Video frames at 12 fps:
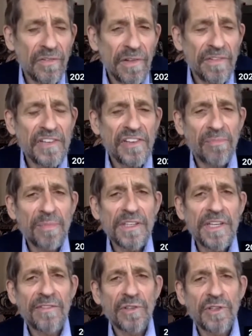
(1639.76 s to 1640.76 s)
these have
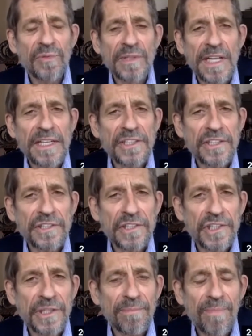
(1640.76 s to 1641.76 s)
bedeviled the
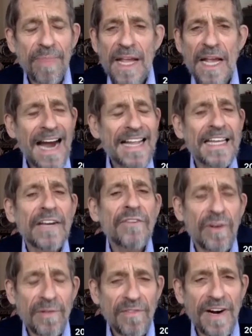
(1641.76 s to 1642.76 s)
relationship, I think,
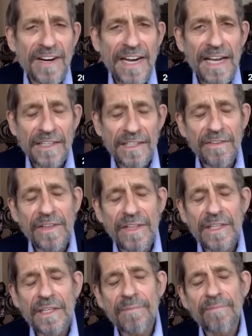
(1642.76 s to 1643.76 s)
from the very end
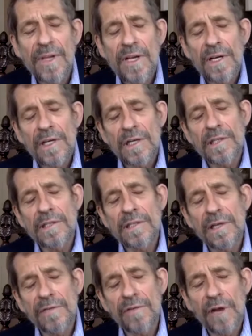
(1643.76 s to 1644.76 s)

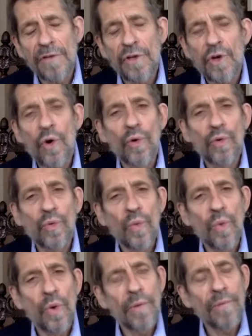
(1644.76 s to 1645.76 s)
of the Cold
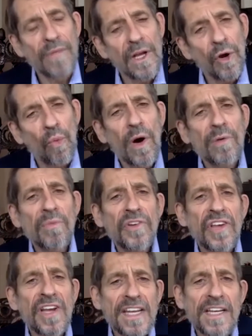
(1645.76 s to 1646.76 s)
War. One was
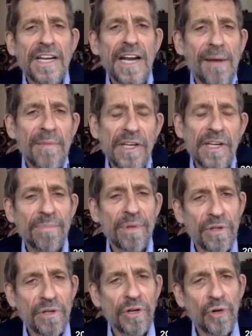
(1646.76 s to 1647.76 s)
an economic and
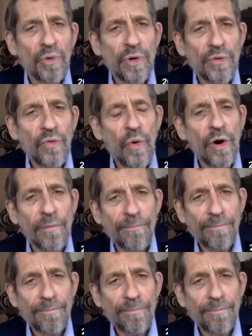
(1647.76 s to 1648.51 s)
political reform.